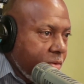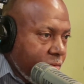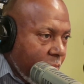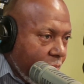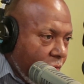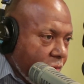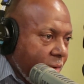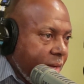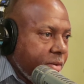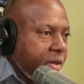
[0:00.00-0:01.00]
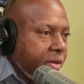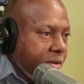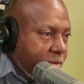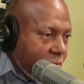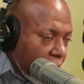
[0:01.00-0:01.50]
report
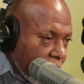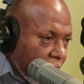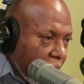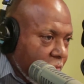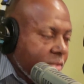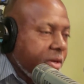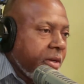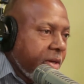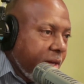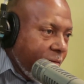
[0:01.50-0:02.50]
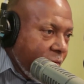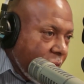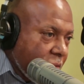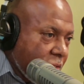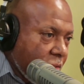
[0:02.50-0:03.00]
writing, statements,
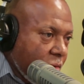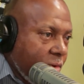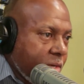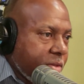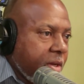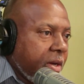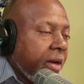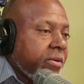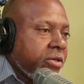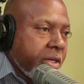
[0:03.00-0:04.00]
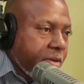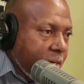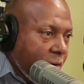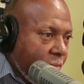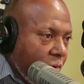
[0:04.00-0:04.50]
evidence in court, and general
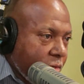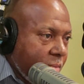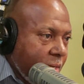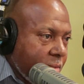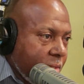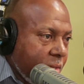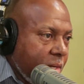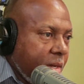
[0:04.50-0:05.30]
comportment.